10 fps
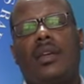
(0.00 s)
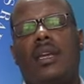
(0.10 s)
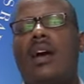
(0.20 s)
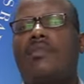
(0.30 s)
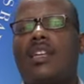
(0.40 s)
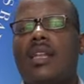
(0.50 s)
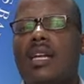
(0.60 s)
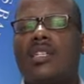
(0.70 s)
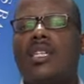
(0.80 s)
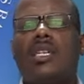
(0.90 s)
And after
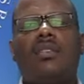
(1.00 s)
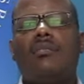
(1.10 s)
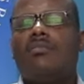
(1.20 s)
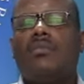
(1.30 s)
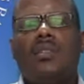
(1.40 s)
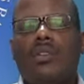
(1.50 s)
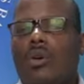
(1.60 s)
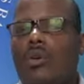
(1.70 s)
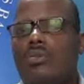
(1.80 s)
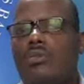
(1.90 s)
that, she, you
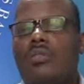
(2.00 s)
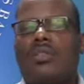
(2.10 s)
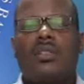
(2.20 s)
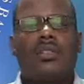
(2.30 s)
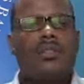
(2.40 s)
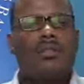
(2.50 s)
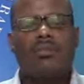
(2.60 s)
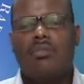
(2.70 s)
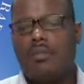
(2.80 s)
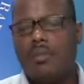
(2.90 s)
know,
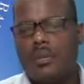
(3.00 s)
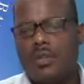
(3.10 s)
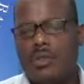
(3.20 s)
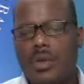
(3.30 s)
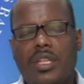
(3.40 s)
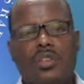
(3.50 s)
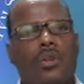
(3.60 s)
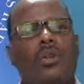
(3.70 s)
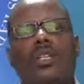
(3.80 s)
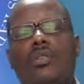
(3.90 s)

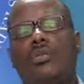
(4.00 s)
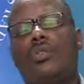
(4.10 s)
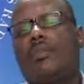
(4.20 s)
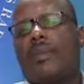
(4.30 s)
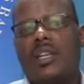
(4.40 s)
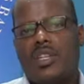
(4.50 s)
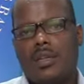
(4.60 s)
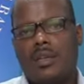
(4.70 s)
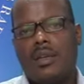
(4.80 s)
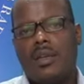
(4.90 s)
withdrawn into
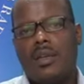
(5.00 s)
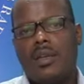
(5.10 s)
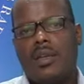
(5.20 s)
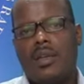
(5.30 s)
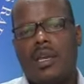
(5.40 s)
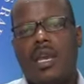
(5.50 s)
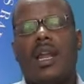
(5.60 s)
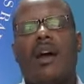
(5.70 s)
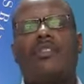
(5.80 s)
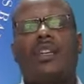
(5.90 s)
depression.
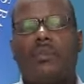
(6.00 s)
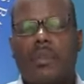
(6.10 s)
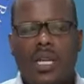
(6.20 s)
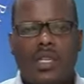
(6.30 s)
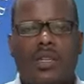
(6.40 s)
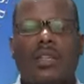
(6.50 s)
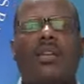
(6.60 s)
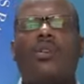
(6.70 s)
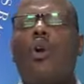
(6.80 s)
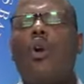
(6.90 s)
And after depression,
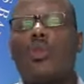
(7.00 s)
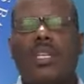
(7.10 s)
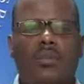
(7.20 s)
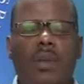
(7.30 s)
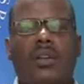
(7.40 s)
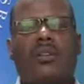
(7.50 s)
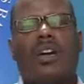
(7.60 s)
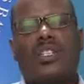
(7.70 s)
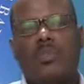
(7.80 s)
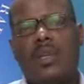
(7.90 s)
then all these manner of
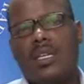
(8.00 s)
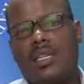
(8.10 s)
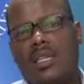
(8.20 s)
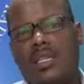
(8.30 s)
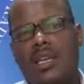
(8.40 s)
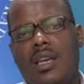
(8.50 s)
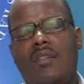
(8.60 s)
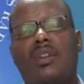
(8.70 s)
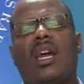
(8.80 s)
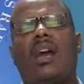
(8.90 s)
experiences,
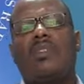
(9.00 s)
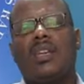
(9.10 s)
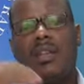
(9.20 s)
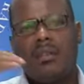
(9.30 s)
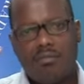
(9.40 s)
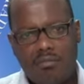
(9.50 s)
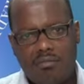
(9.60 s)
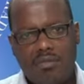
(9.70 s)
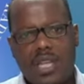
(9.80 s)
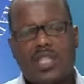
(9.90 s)
even having,
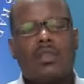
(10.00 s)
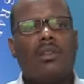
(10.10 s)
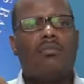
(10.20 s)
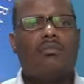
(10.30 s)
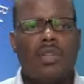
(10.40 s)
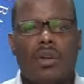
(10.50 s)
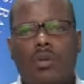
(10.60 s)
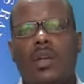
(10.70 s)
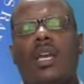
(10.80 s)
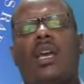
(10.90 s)
you
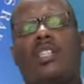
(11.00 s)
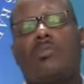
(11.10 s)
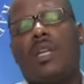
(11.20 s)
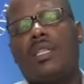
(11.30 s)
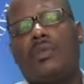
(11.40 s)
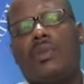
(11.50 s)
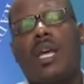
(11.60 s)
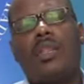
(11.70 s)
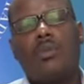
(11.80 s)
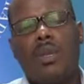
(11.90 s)
know, experiences with
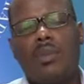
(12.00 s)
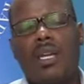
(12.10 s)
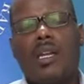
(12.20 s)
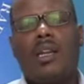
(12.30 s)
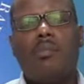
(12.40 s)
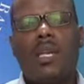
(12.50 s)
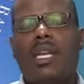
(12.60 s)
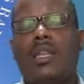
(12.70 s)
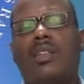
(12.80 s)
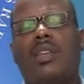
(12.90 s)
other women and many
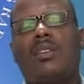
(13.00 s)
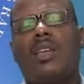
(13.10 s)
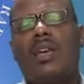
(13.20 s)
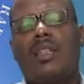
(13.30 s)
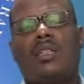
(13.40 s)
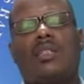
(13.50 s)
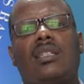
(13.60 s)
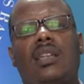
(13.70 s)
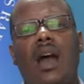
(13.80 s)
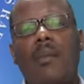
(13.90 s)
other things that
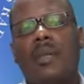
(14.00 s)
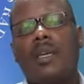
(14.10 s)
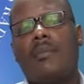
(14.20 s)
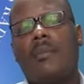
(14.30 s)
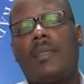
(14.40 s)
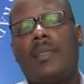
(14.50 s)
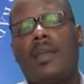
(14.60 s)
started happening.